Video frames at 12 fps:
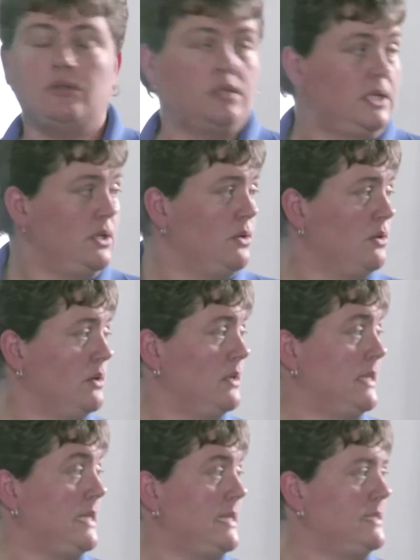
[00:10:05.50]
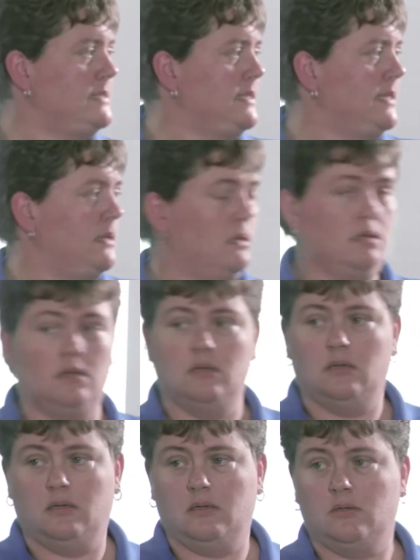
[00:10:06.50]
cheerleader, easy,
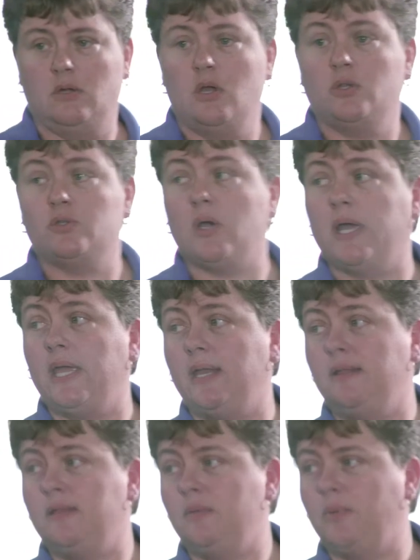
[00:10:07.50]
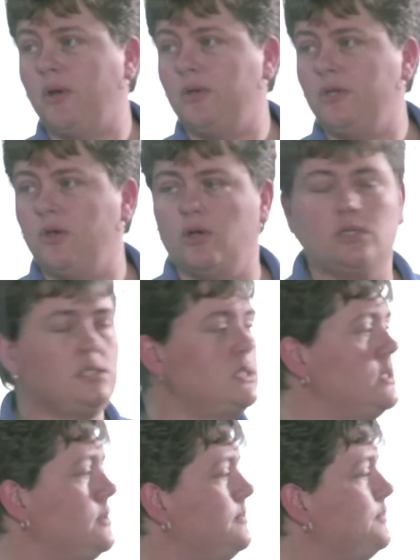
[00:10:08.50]
try anything party girls.
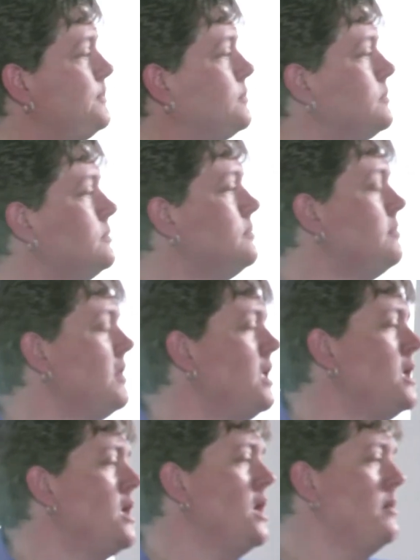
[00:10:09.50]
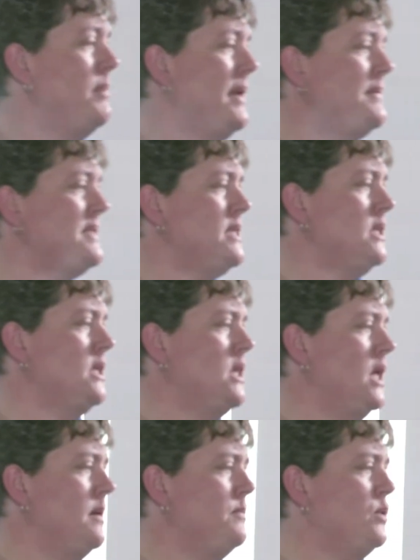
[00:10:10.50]

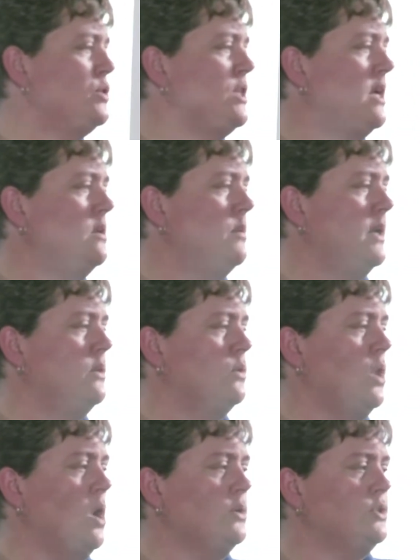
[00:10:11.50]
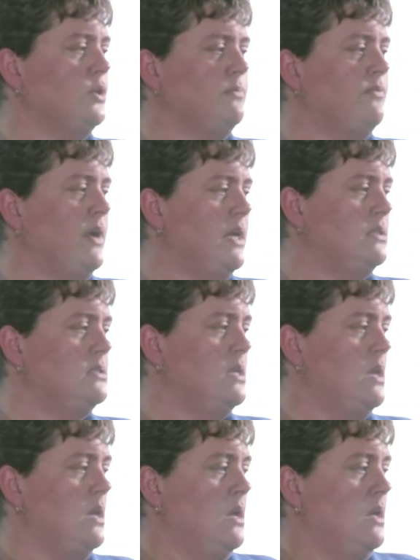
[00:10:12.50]
Babysitting club, they're genuine, they're long term
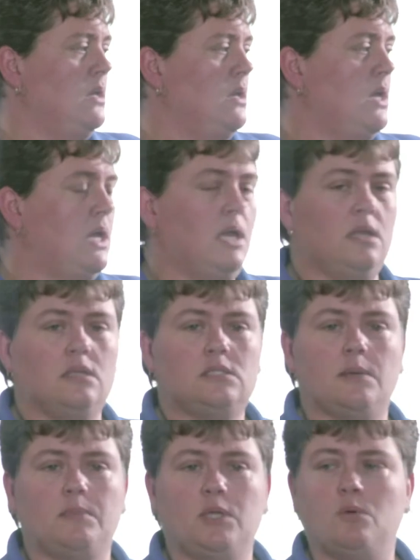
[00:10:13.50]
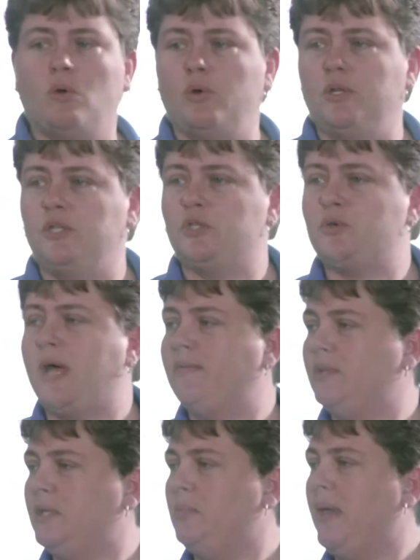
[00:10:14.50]
friends. Uh, somebody quoted the
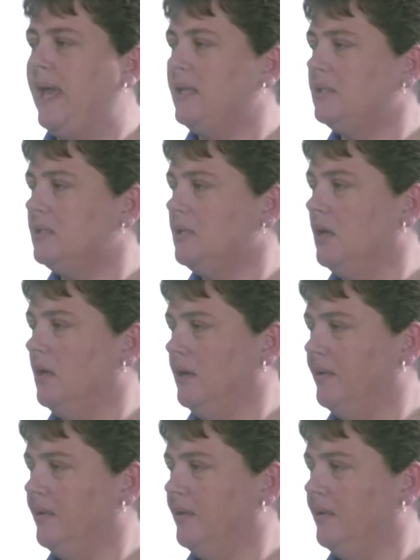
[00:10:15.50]
traveling pants.